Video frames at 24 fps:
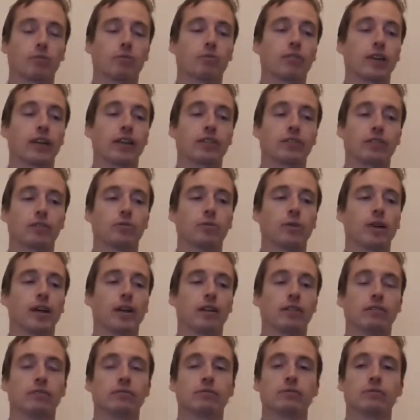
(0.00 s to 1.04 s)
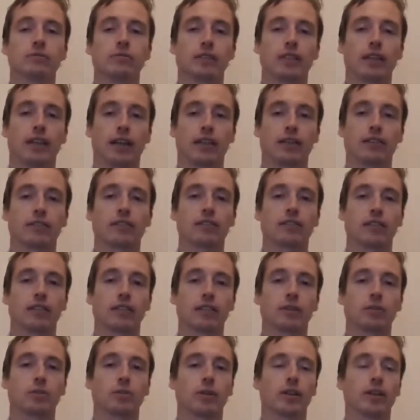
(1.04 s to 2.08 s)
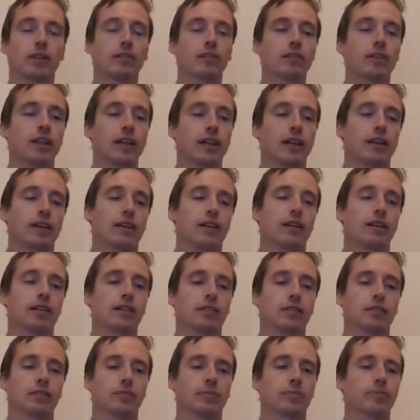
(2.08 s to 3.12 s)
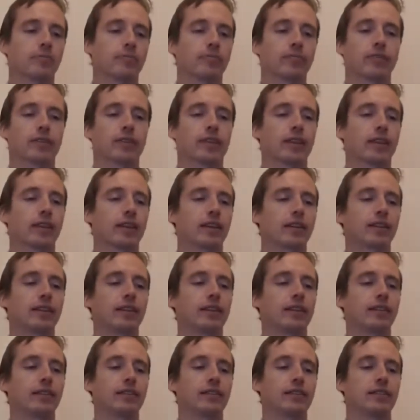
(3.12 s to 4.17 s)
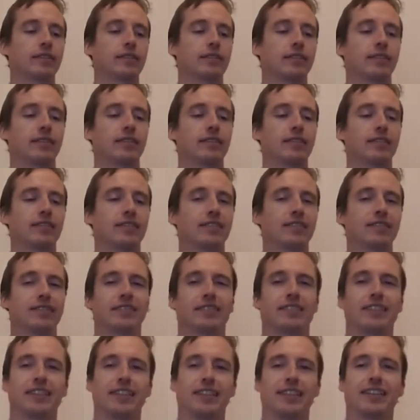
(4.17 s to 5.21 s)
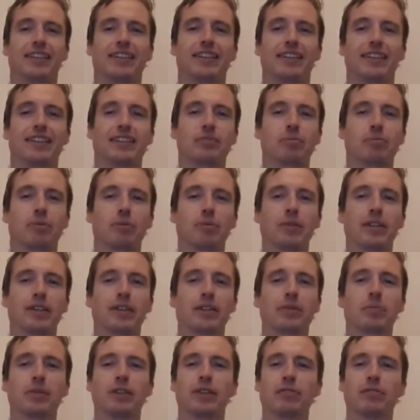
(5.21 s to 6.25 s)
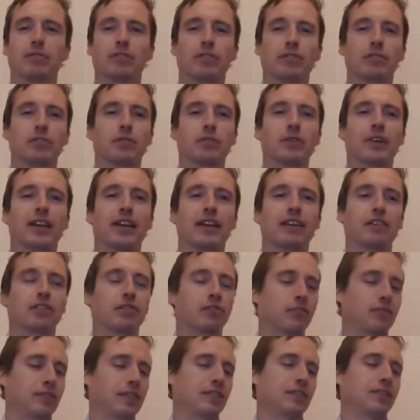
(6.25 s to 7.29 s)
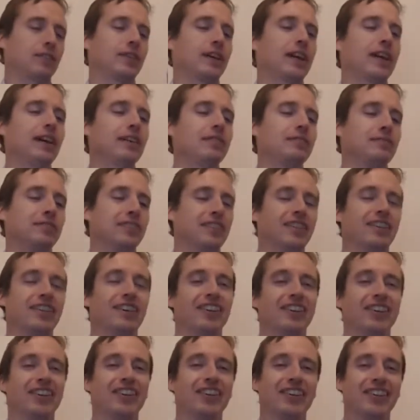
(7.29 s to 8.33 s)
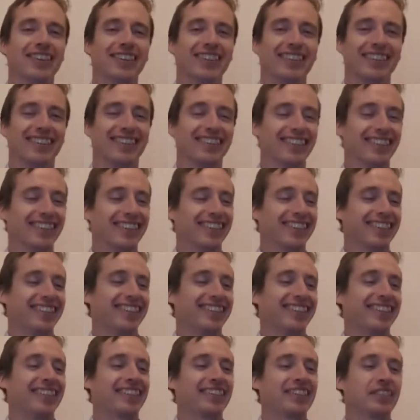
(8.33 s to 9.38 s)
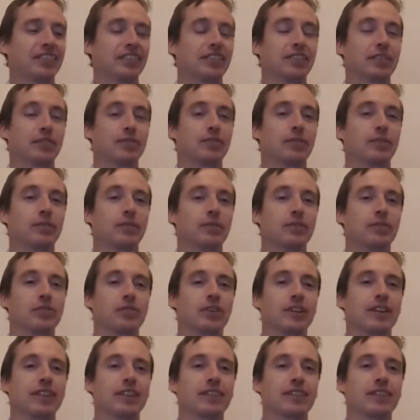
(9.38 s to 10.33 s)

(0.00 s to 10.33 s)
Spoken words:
rated well and it's selling well, it's probably going to be the first organic Shiraz I've had. So I definitely want to try